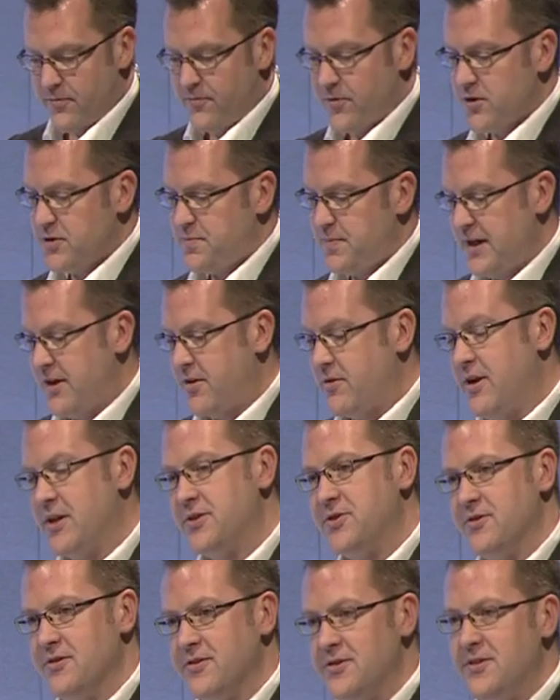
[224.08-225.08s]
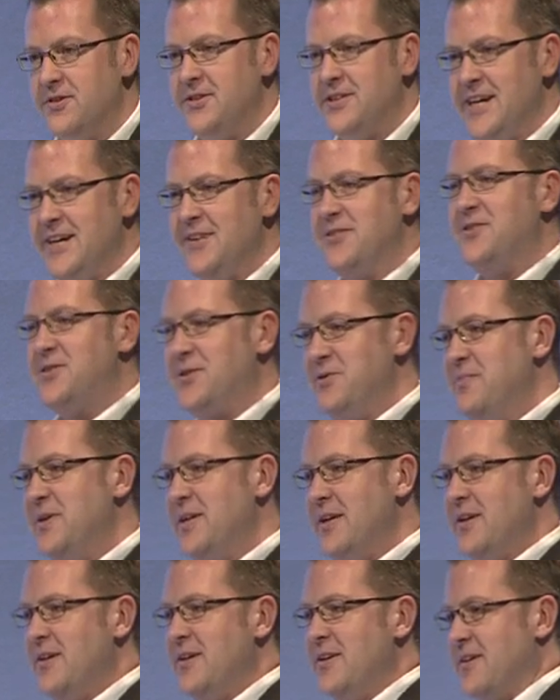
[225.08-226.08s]
The first big question tends to
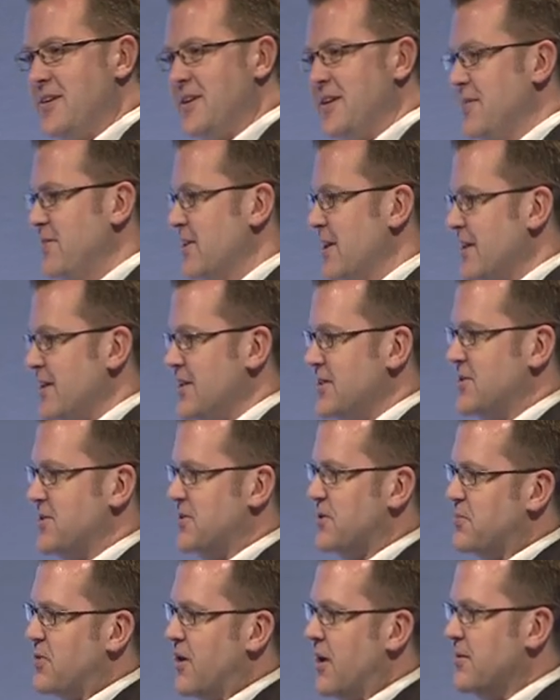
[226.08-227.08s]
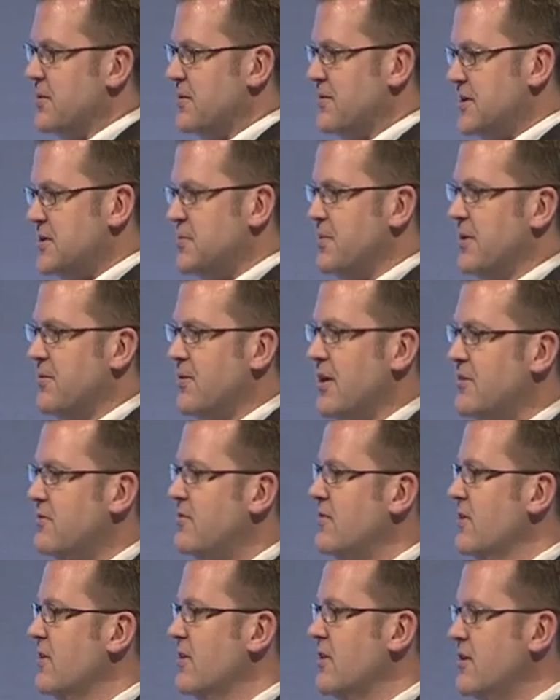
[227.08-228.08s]
be, given that this is a problem that's been
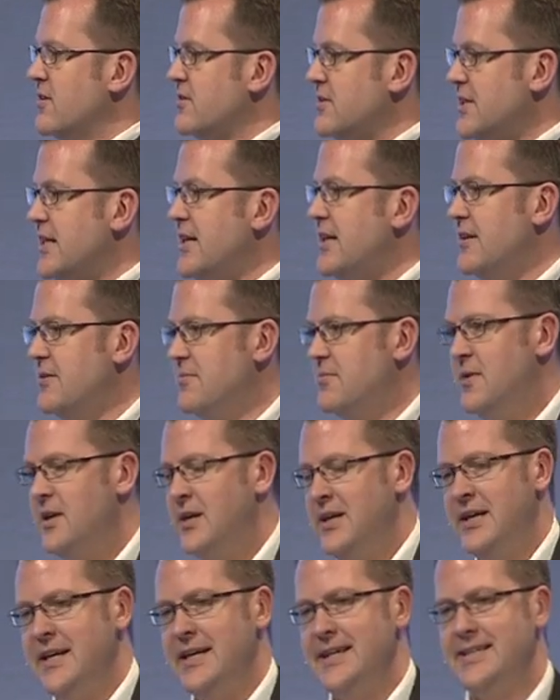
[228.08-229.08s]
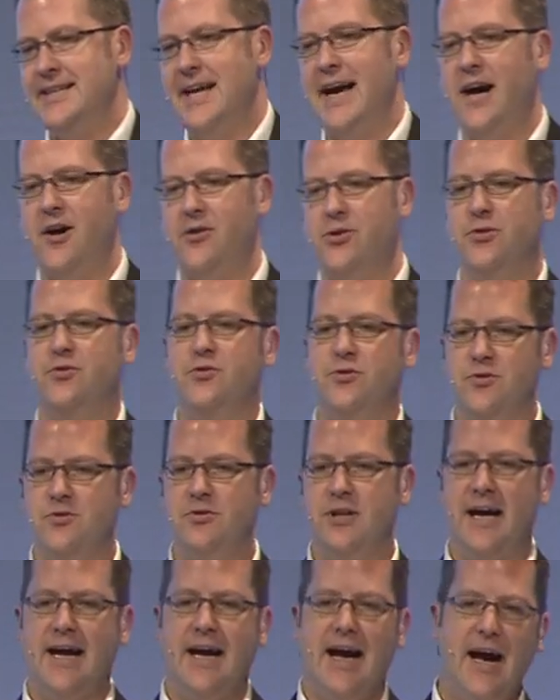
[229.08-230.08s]
around for a long time, is how do you
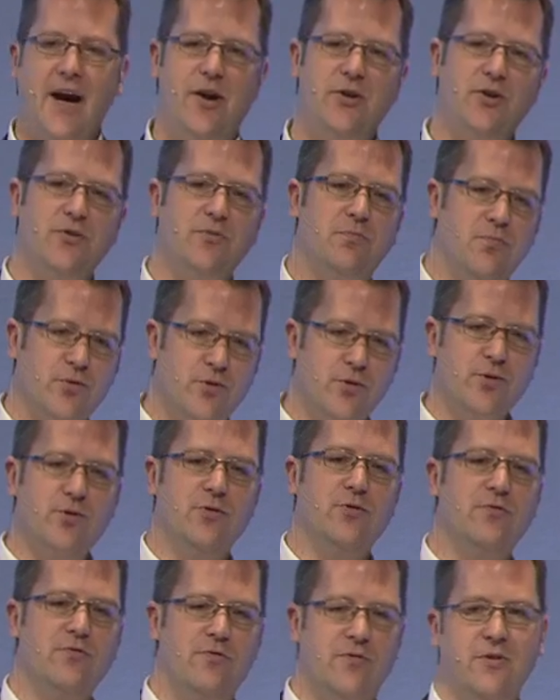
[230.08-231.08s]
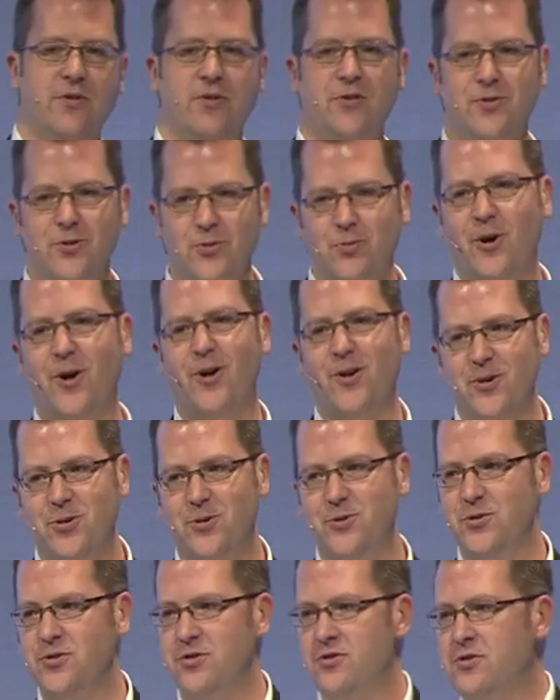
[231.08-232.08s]
do that? How do you prove you are
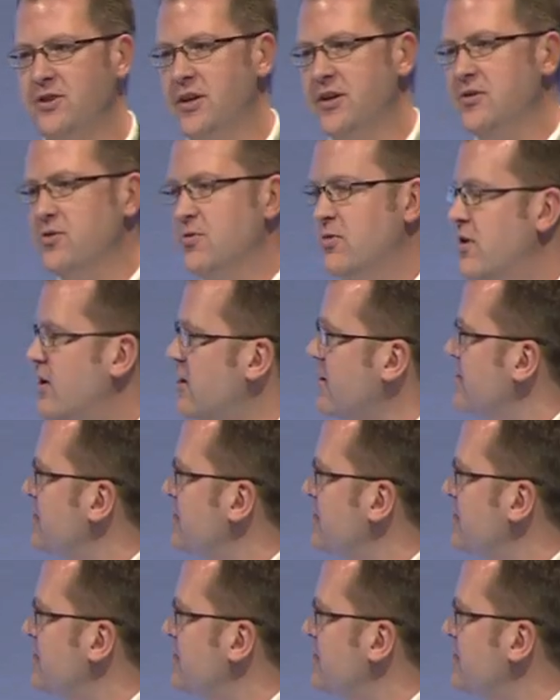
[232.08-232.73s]
who you say you